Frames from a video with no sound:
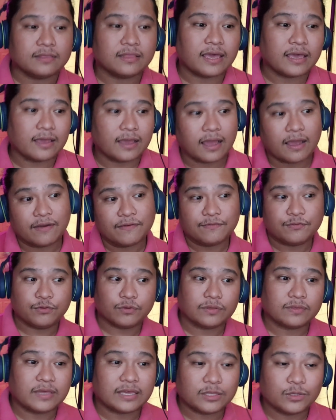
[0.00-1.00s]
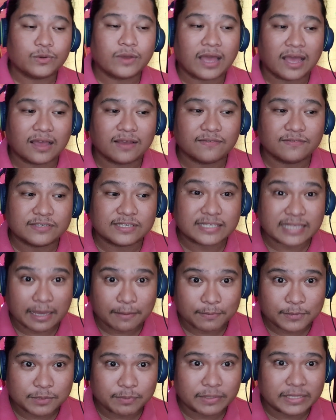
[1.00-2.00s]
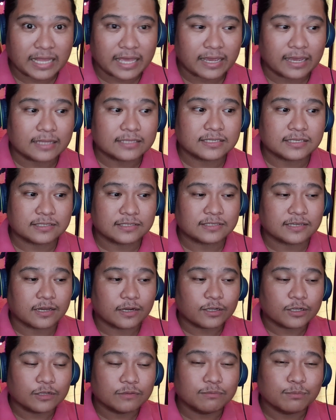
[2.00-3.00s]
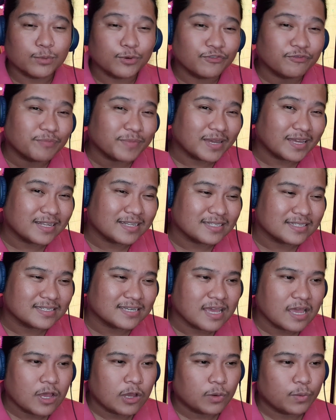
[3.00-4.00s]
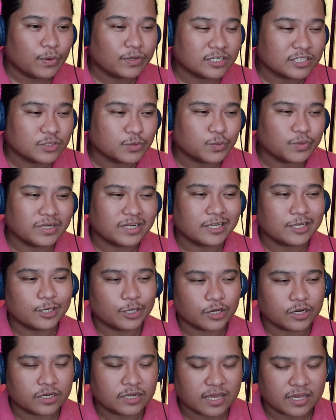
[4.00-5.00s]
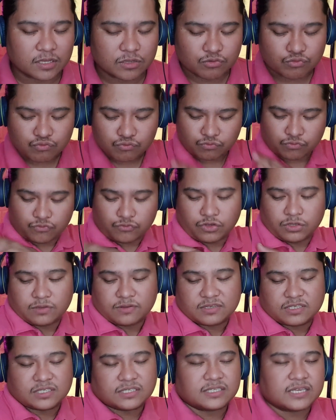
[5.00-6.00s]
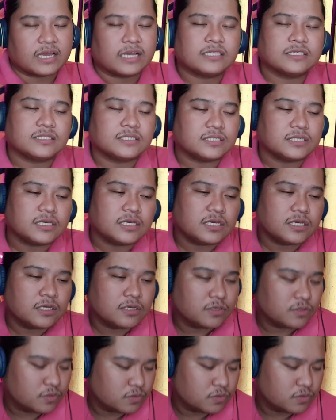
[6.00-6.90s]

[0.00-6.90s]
do have steps, but like it's a subtle movement, which is really good, like sexy,